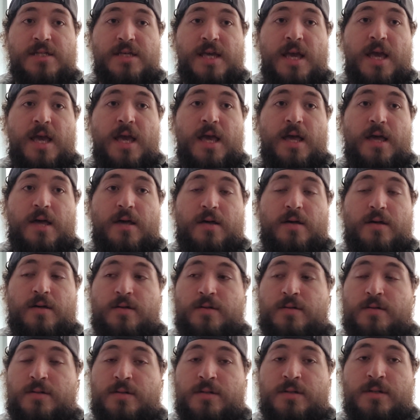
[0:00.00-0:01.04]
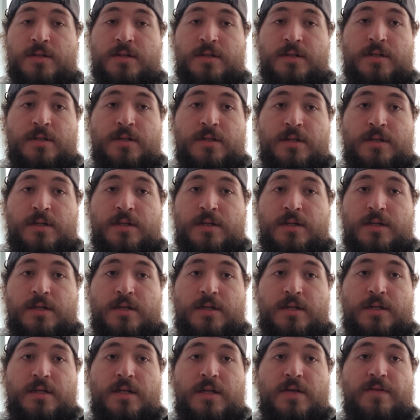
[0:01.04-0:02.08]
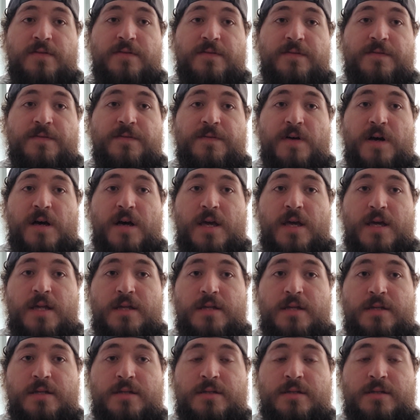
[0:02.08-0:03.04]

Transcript: hell, and they fight.